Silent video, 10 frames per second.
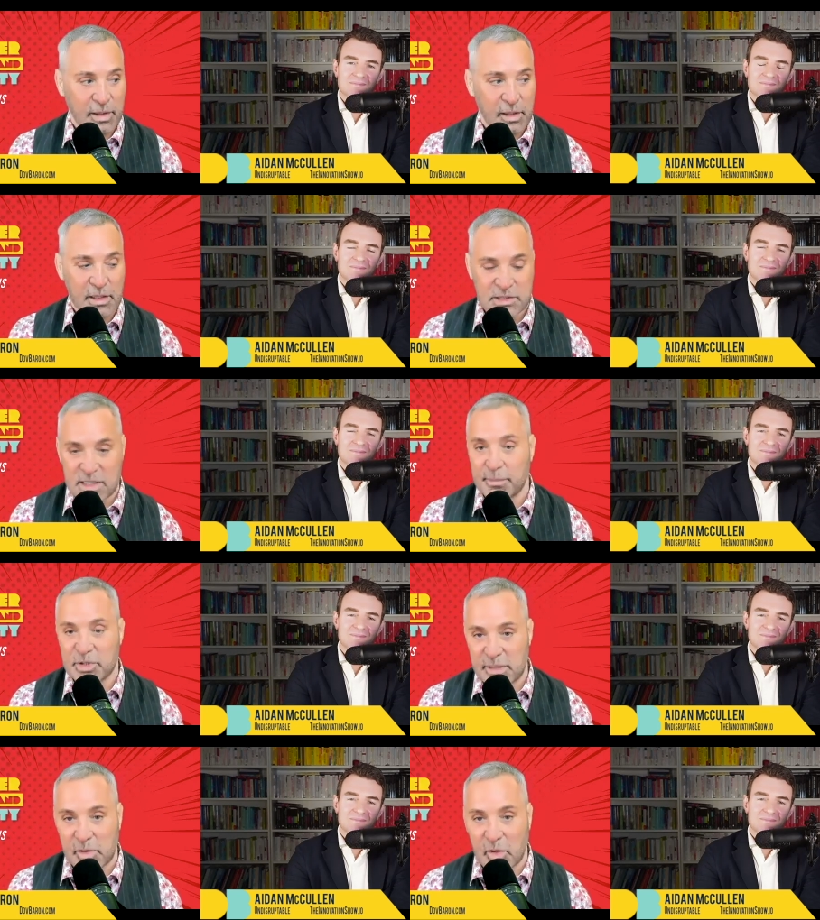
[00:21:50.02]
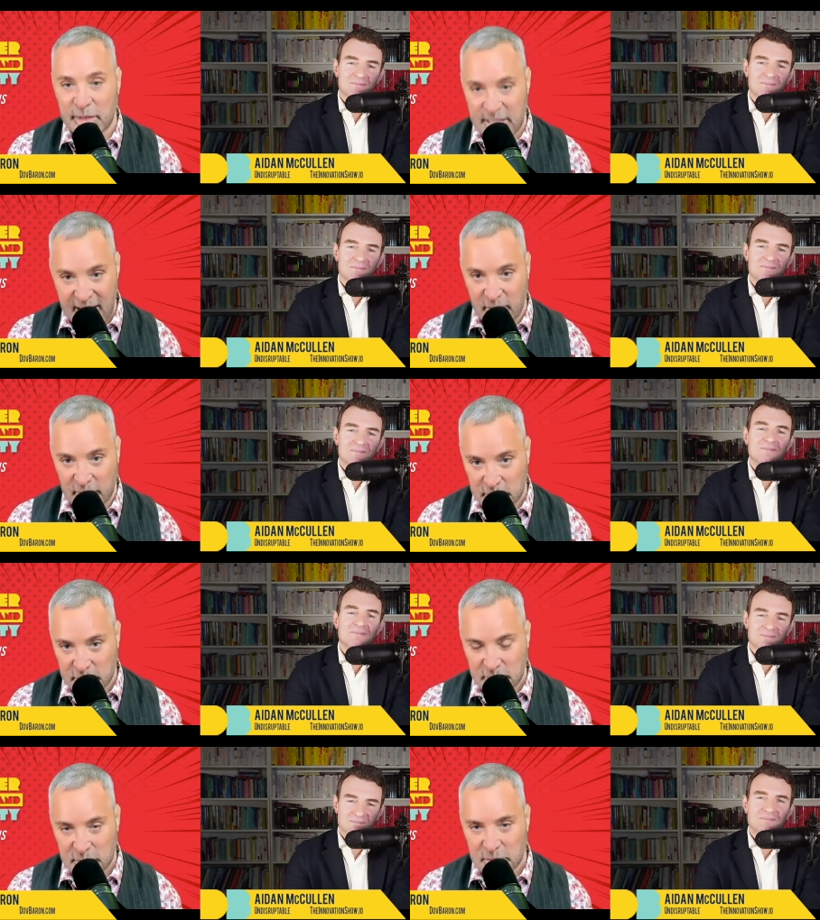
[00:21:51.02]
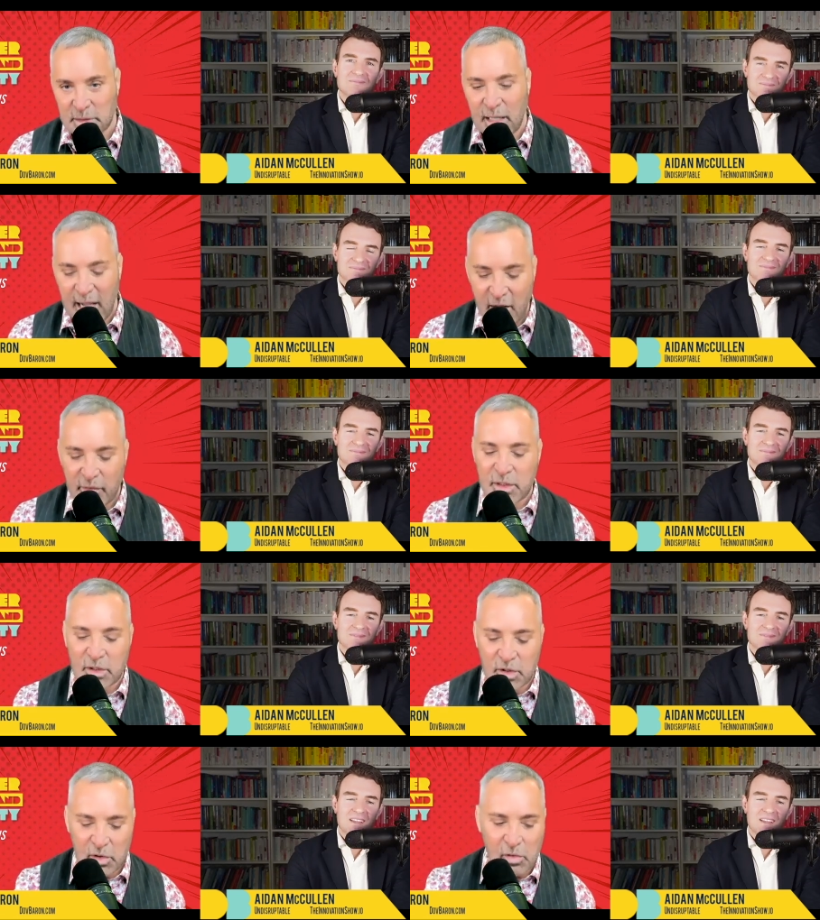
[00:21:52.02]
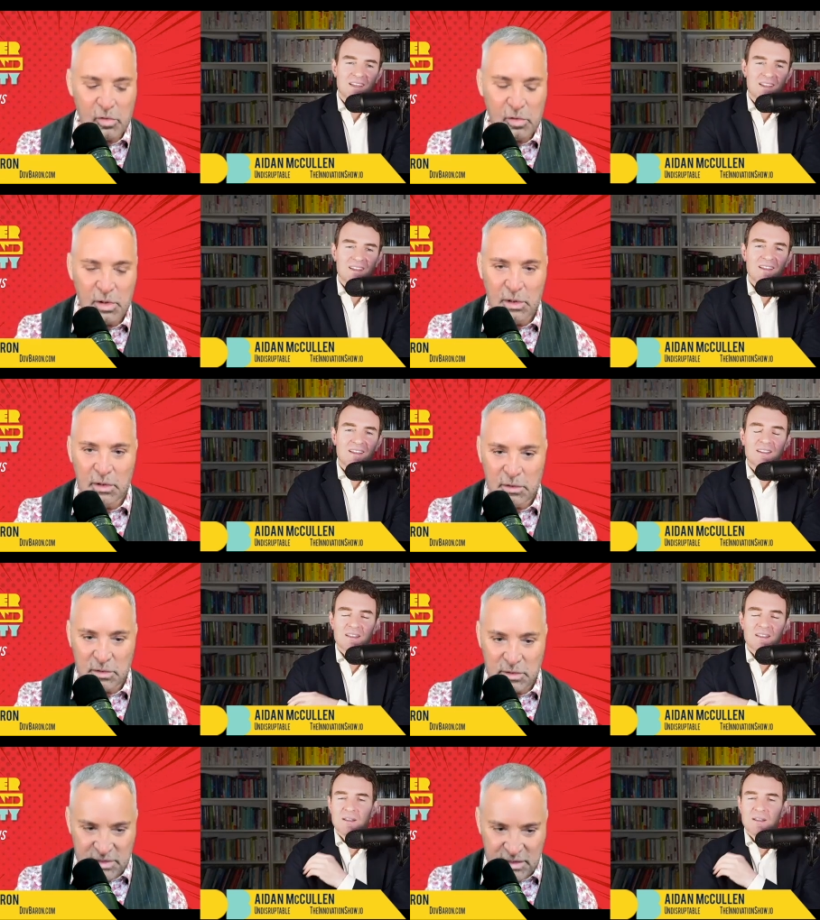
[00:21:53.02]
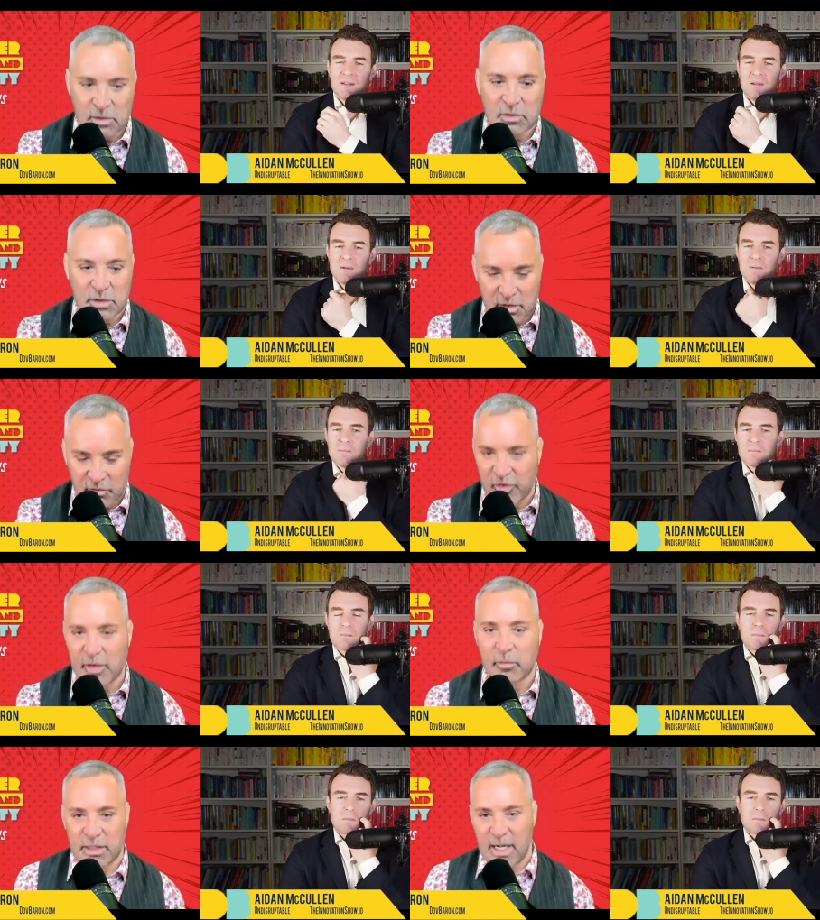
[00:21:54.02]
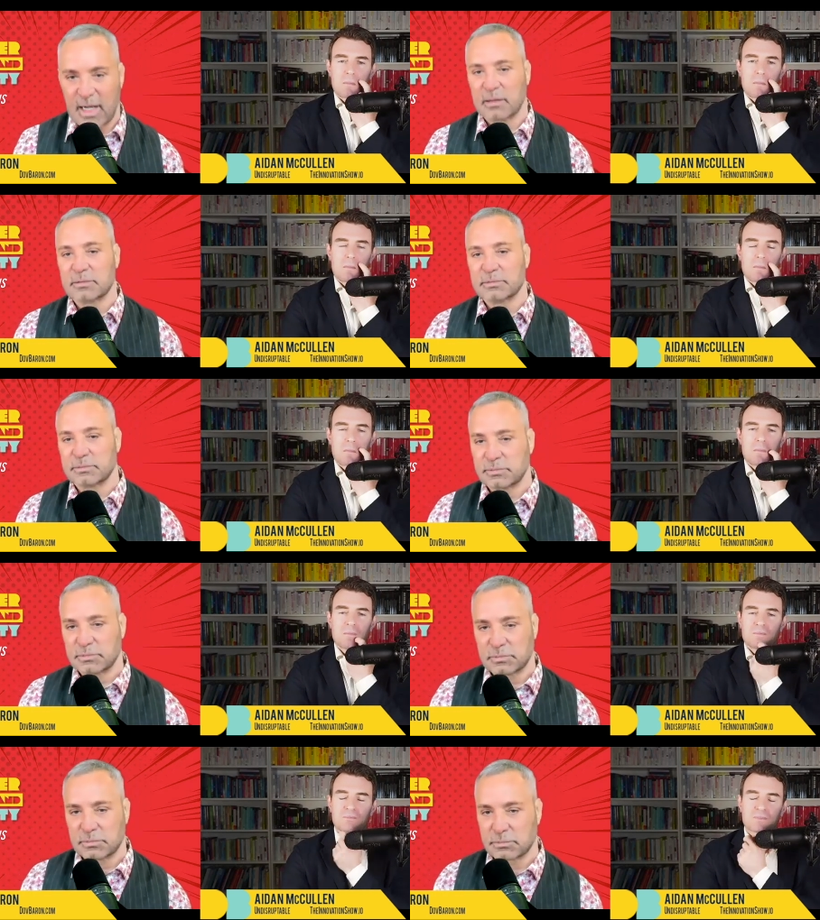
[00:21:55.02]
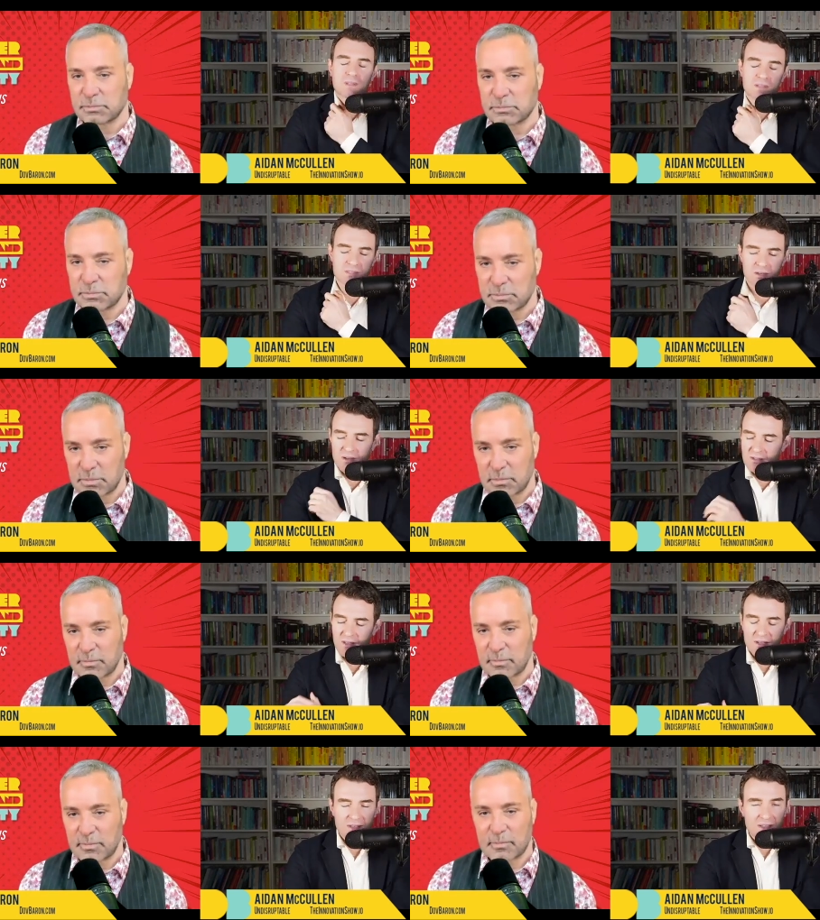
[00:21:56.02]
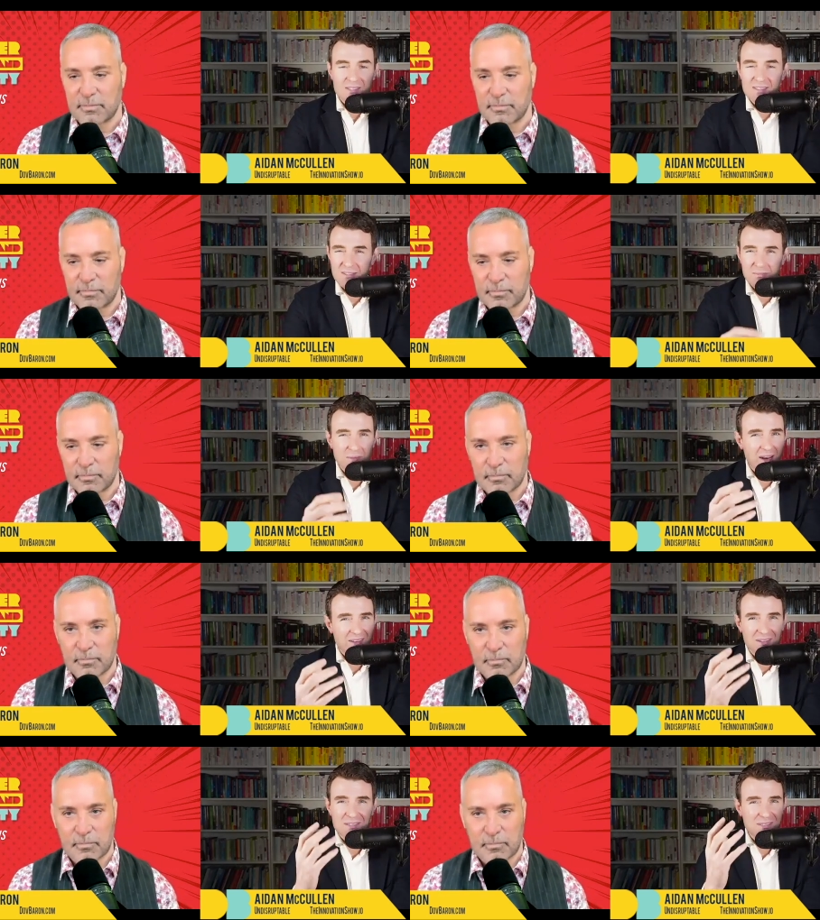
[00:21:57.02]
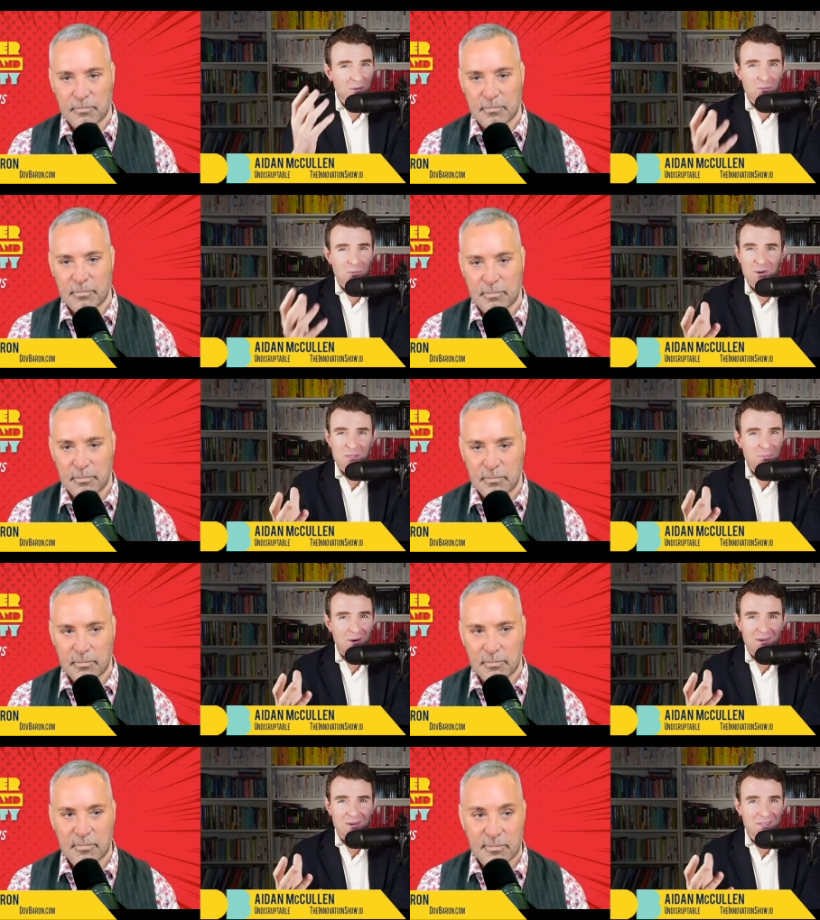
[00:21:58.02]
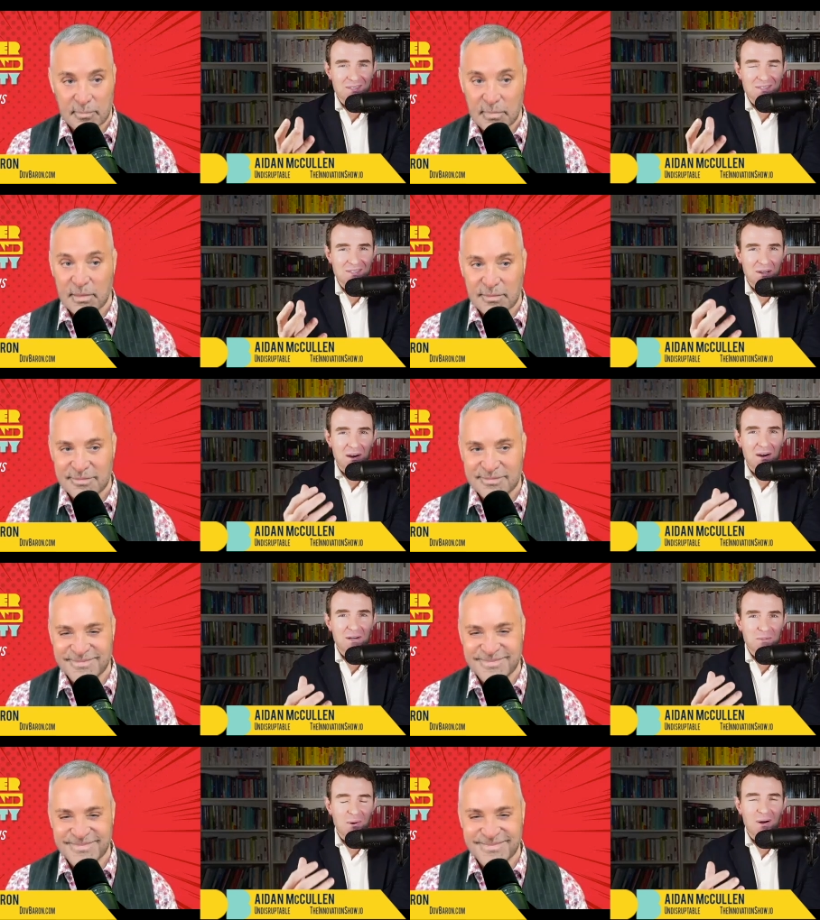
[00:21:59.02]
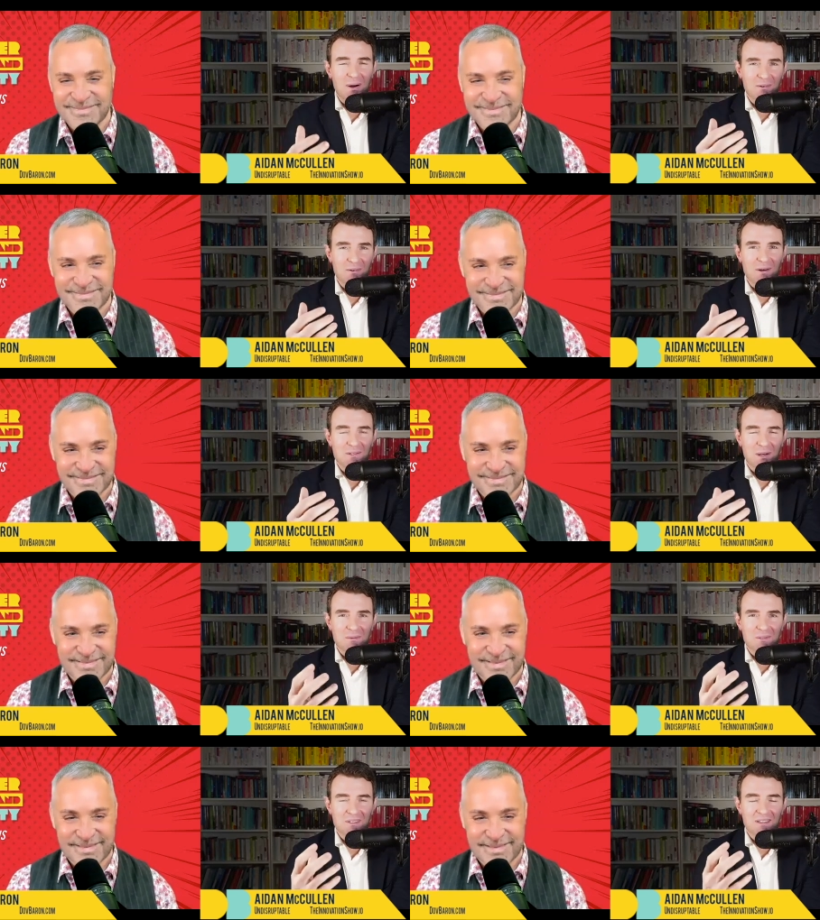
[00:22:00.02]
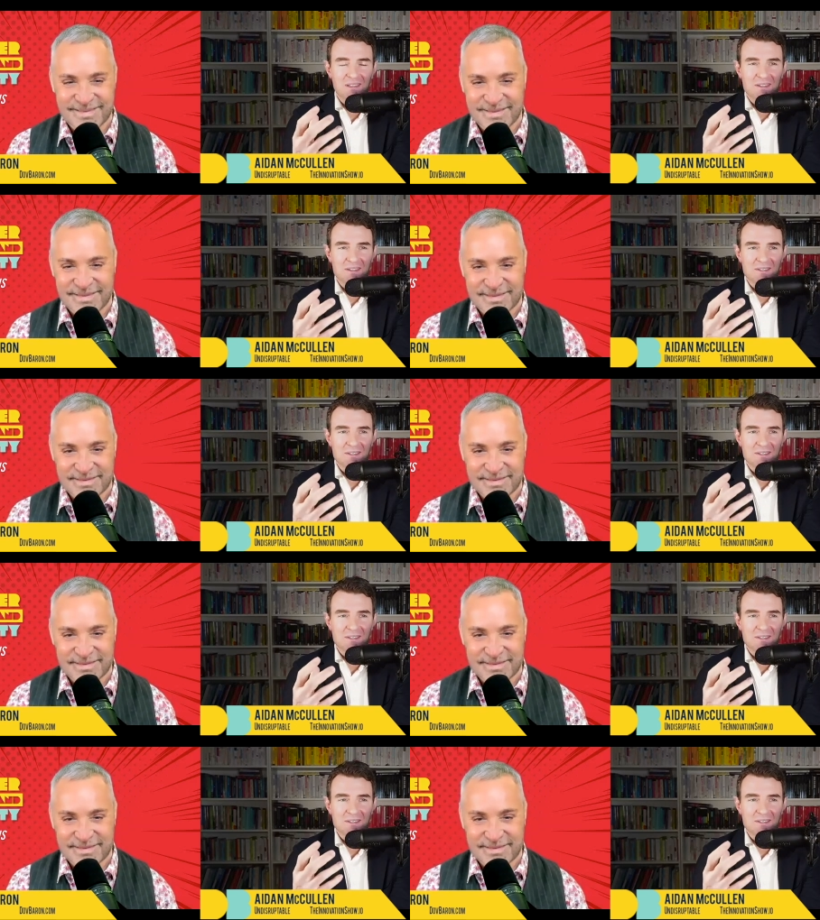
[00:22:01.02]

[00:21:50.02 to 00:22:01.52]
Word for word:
Speaker 1: gotta stop the ship going down. How do you deal and confront with that?
Speaker 2: So that, this is, man, this is the worst part, isn't it? This the hardest part of our jobs is